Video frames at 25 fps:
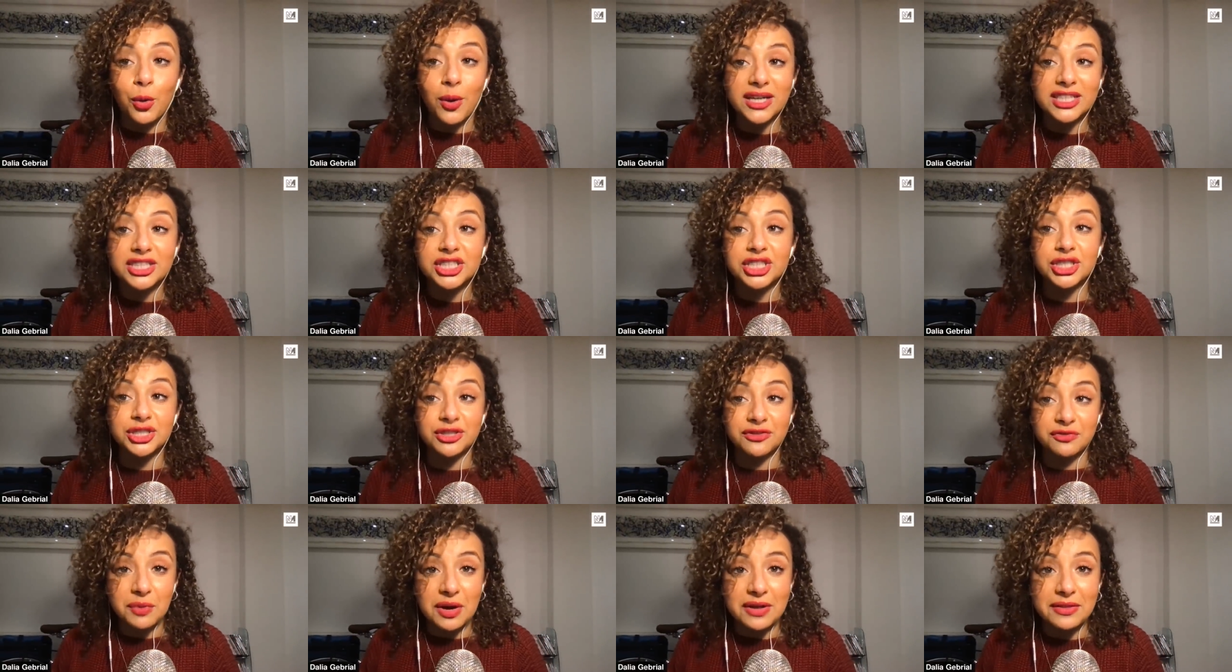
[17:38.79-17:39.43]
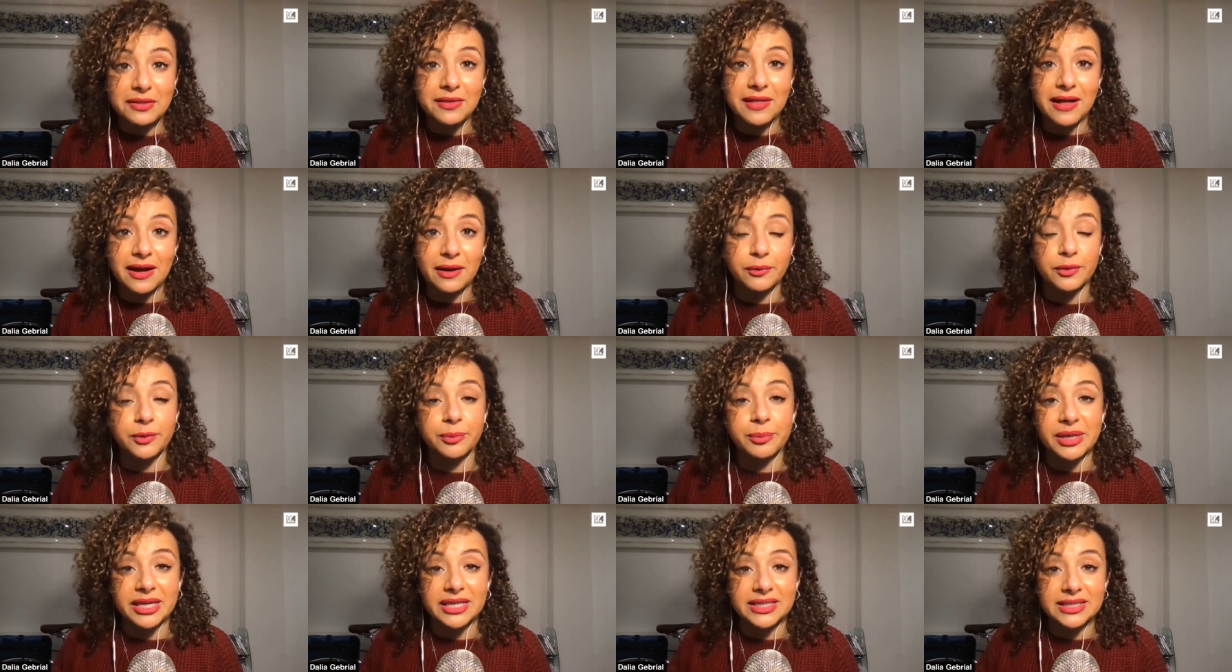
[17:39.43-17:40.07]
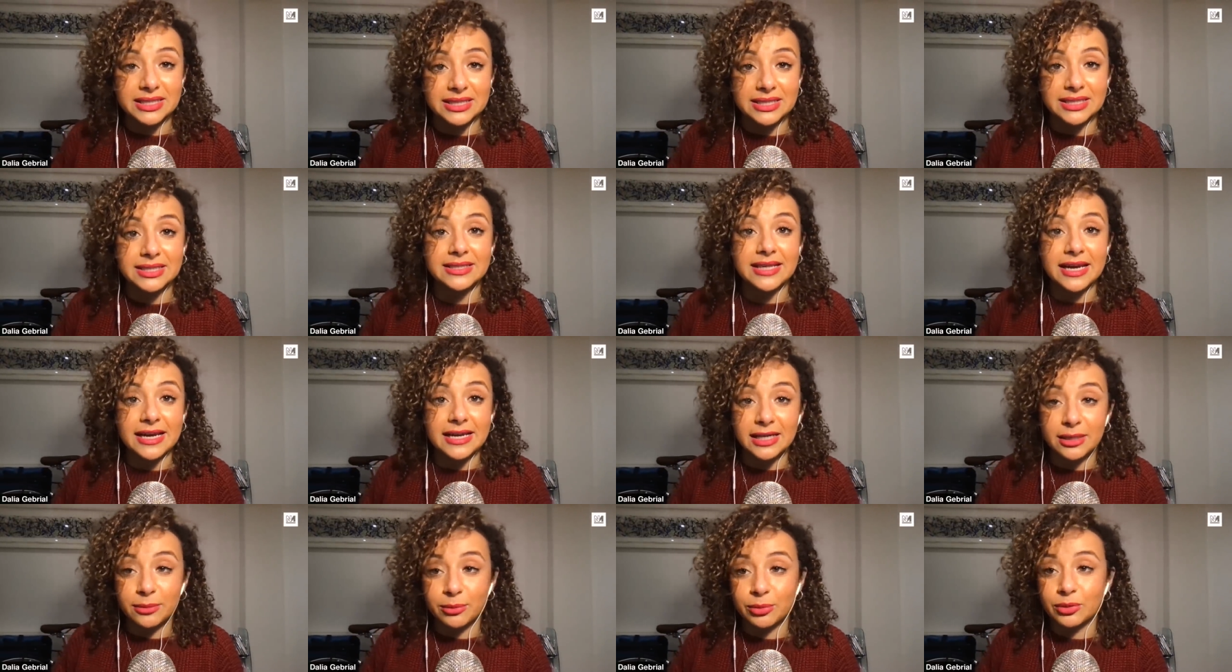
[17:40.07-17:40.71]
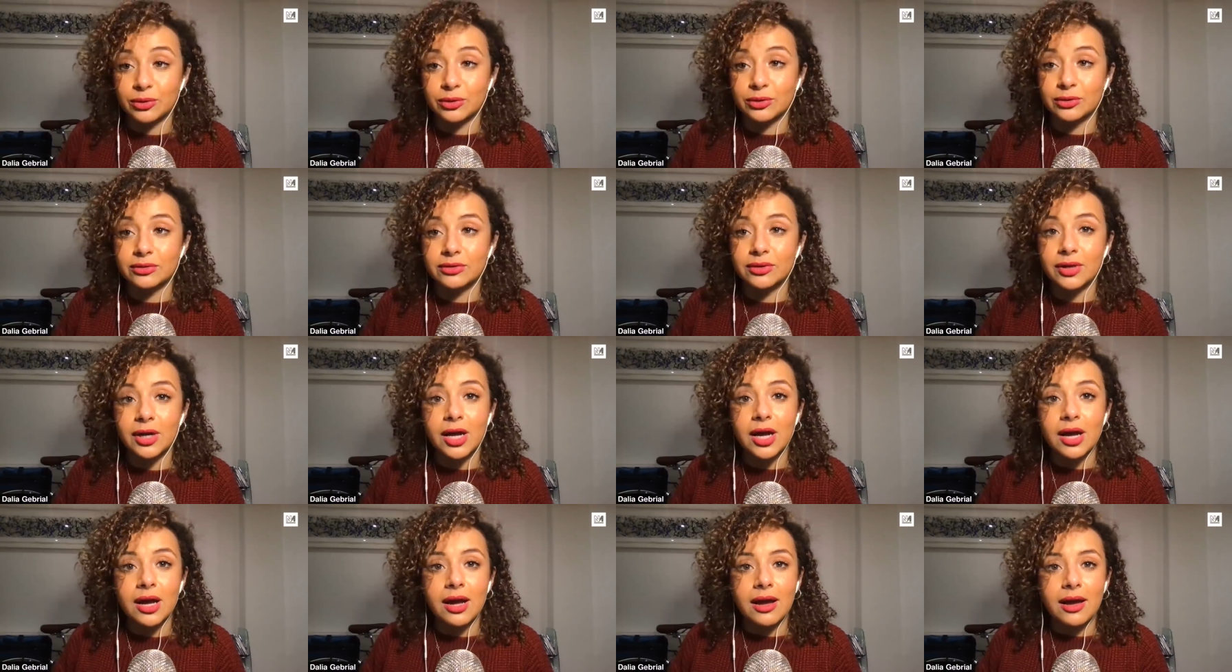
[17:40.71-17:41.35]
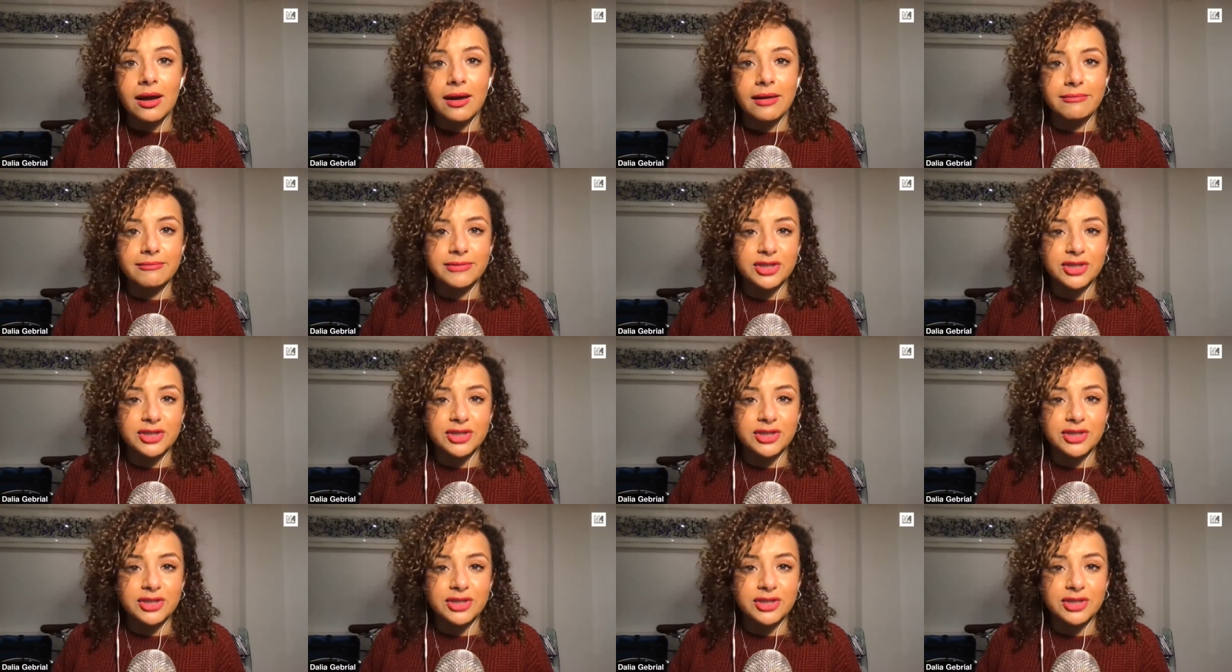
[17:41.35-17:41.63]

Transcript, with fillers: The question of whether that would be a sustainable